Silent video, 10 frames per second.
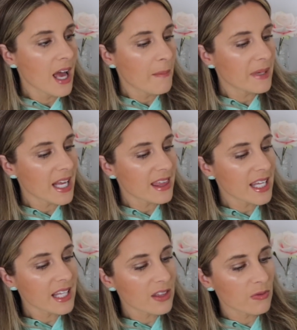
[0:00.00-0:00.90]
But I
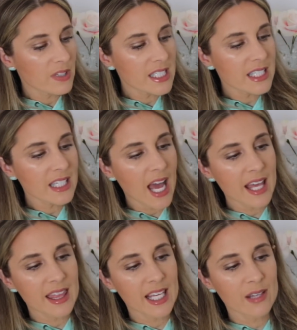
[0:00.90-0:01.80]
think the reason
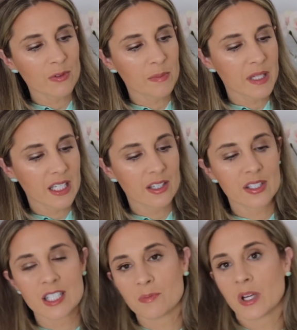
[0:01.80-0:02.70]
I think it would be a
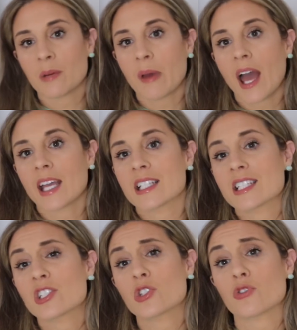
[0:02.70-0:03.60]
good spring bag is
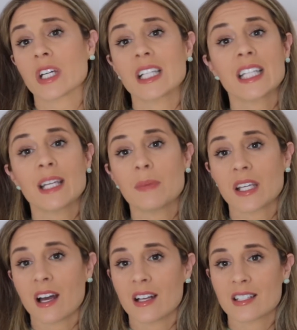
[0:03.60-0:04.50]
strictly
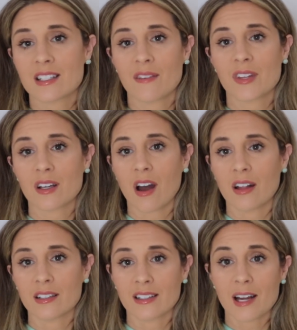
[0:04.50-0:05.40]
because of the
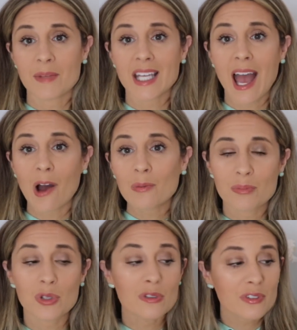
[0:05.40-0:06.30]
color. I mean, how
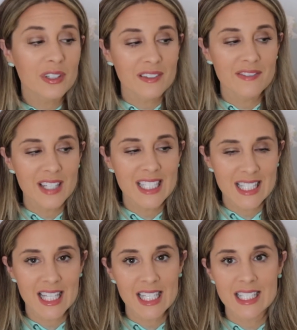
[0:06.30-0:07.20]
beautiful is
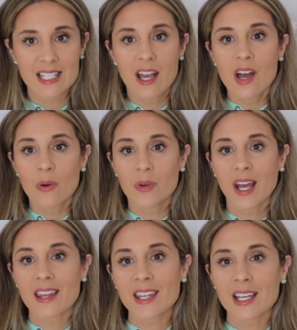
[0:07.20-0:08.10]
this? When
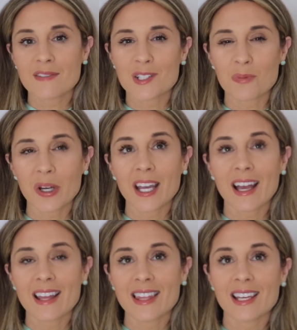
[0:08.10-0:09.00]
I think think of spring,
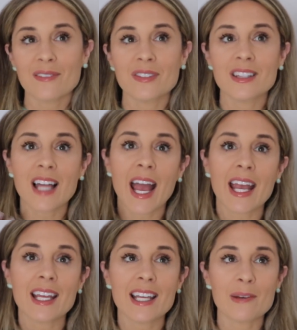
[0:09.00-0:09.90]
I think of
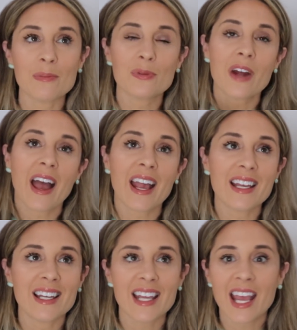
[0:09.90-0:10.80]
light and
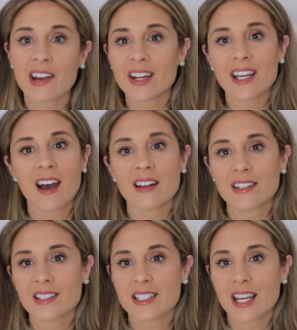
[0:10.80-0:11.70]
bright and airy
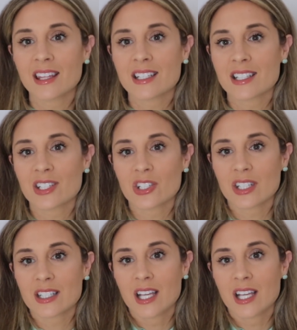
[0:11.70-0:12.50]
colors, and this is just